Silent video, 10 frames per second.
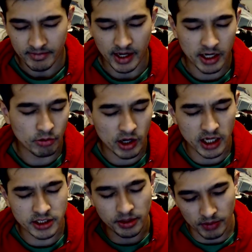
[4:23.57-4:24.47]

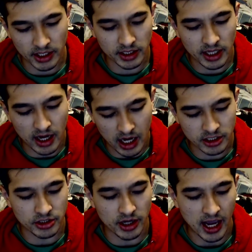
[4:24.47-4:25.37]
Anyways, the meeting that
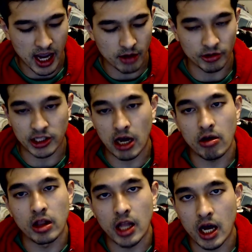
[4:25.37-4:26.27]
Asuna had without
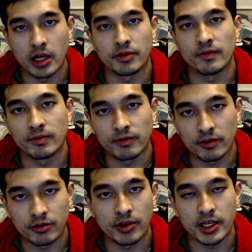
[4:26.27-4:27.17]
a lot of
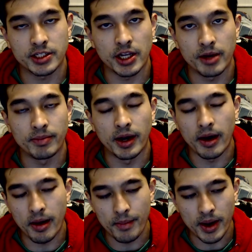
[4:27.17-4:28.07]
crazed up
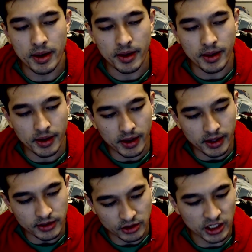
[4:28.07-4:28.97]

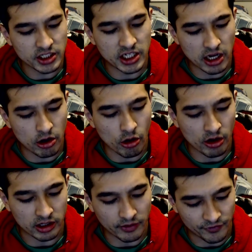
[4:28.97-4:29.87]
detail
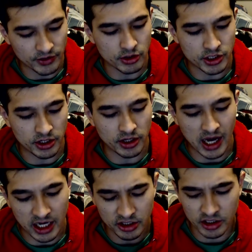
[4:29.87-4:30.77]
or confusion,
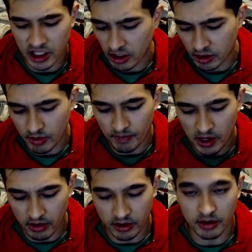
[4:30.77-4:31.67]
Asuna tells him
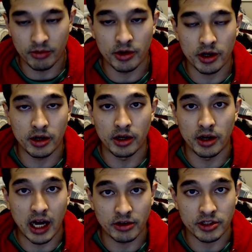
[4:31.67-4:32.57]
about her world,
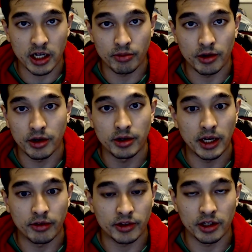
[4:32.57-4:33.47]
her outside world, and
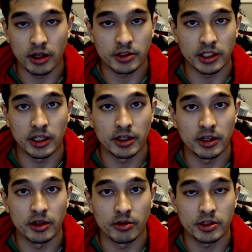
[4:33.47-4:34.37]
everything all together
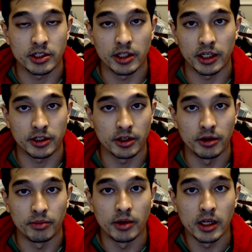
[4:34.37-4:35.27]
in order to, like,
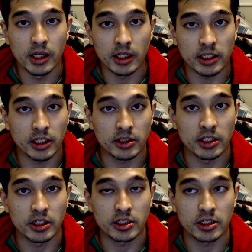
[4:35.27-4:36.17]
get
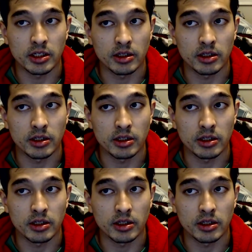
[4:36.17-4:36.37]
things.